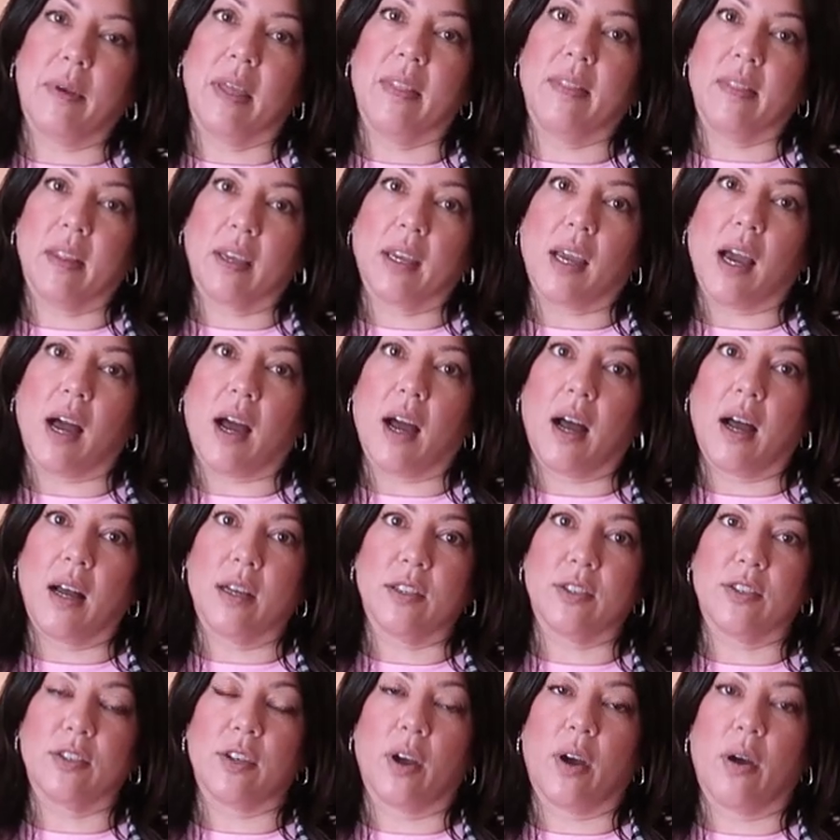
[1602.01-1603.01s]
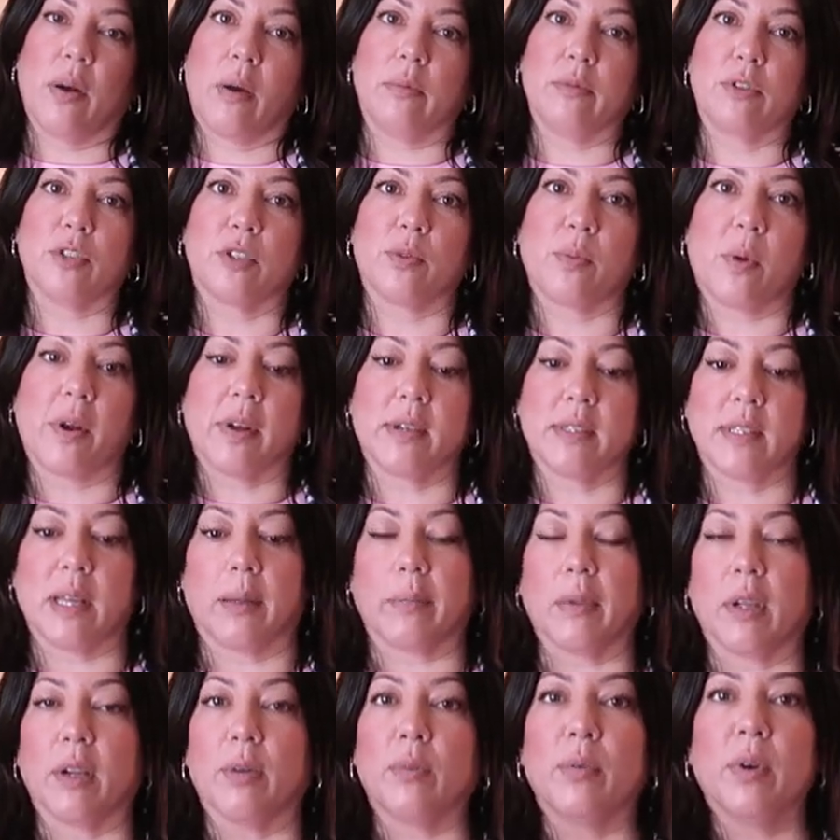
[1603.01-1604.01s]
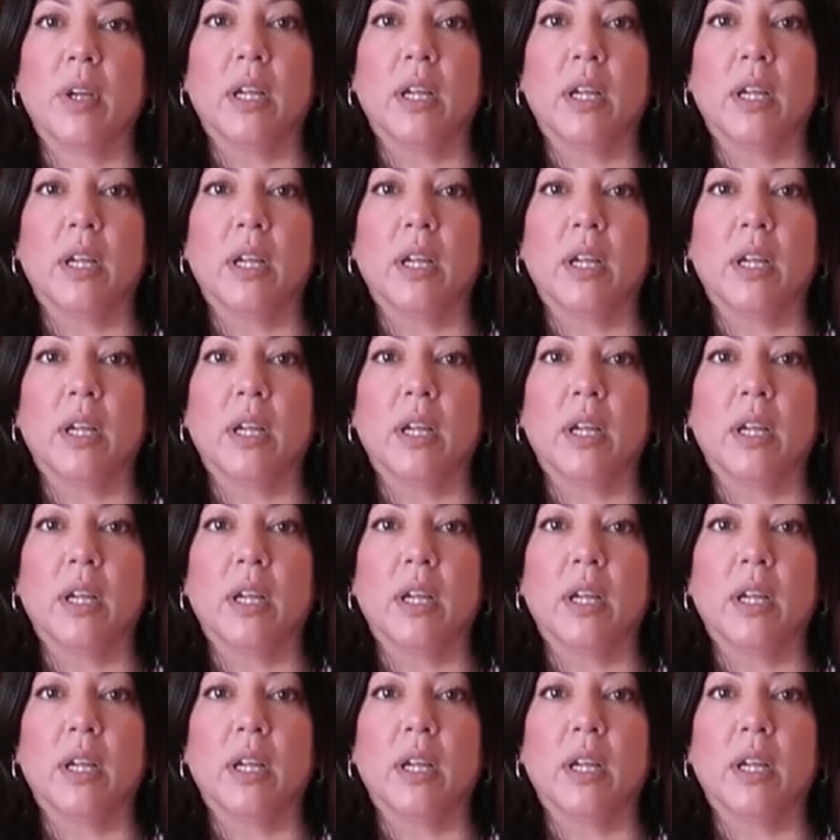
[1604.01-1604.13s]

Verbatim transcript: in the car, so I'm just wearing something